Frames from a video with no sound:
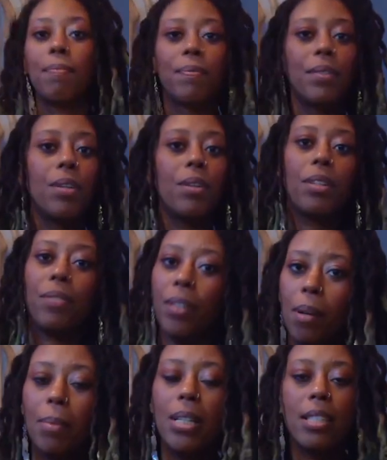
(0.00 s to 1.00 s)
Yoga for
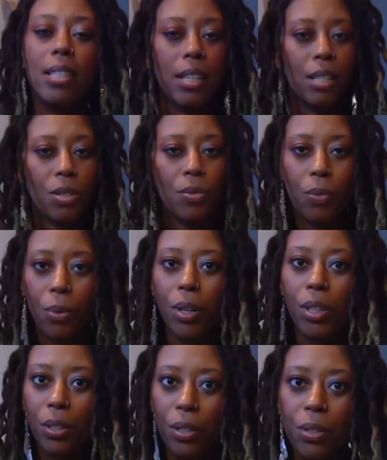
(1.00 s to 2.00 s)
Gremlins is
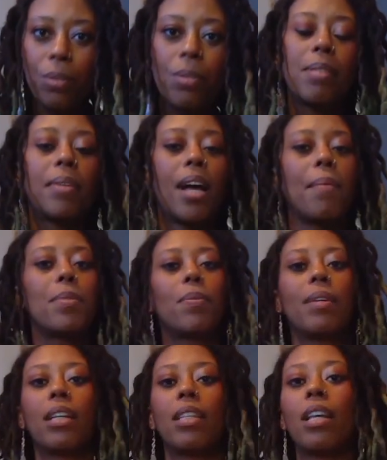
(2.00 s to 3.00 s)
for you. Sometimes
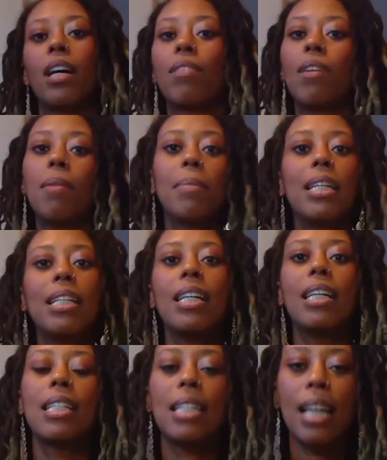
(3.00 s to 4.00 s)
we need that
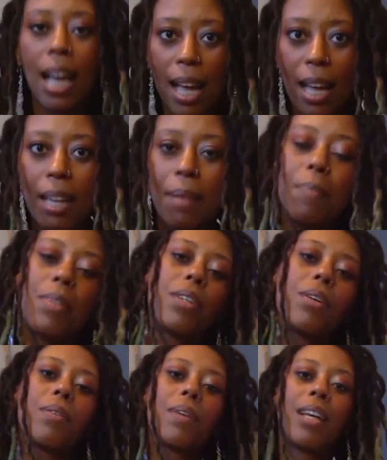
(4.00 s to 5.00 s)
gremlin time.
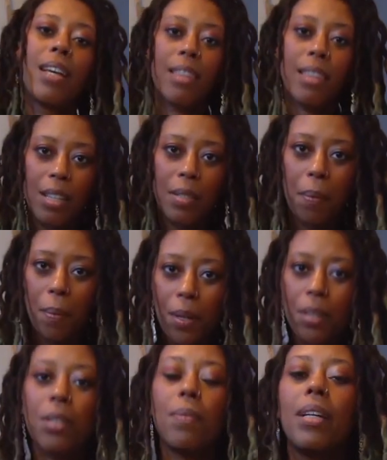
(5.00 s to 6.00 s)
So that is what
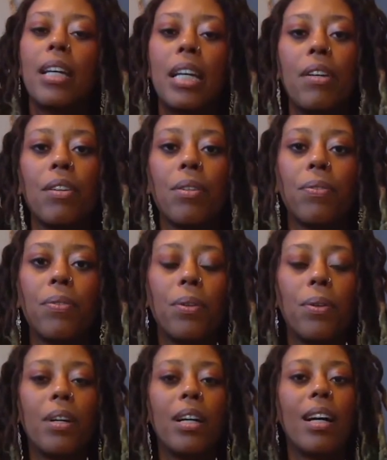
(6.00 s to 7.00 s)
we're doing here on the
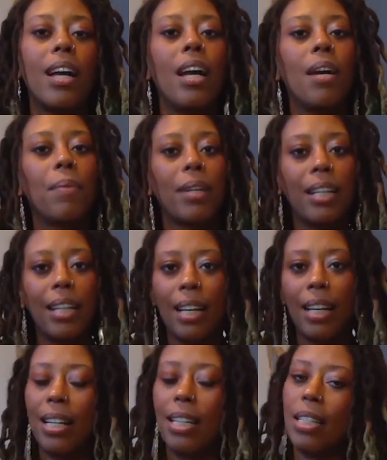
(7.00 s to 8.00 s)
floor. We're going to
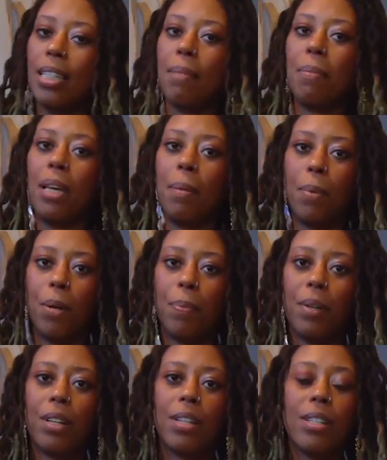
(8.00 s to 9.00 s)
get into some hip
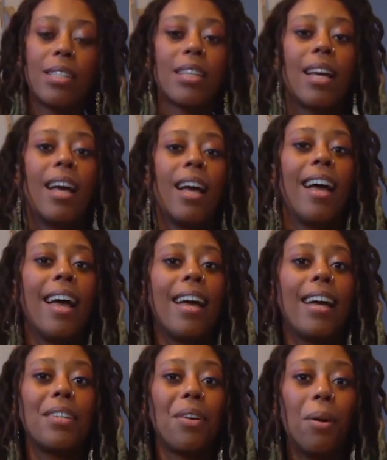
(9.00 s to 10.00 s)
openers
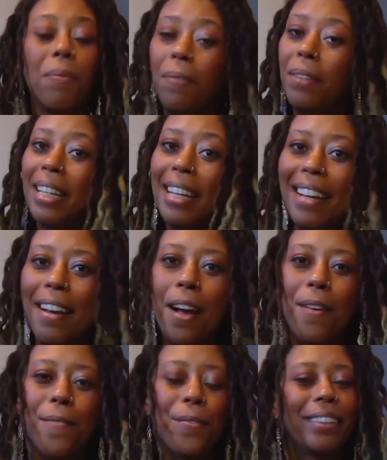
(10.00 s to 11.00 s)
and hopefully
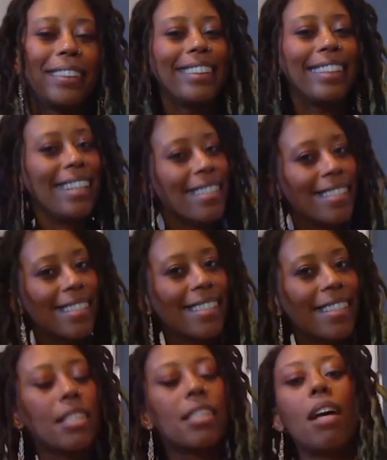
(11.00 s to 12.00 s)
release
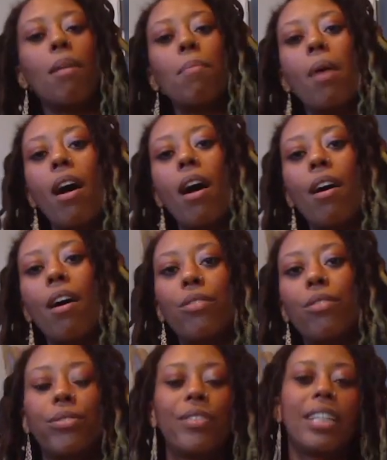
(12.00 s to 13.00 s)
some
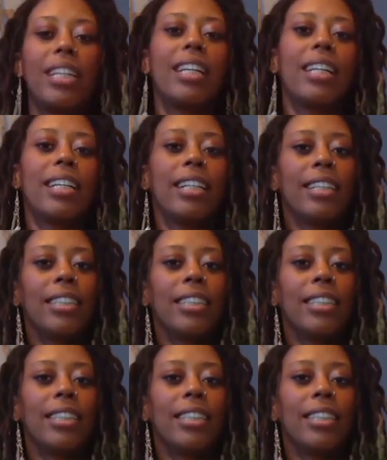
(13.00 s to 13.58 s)
of the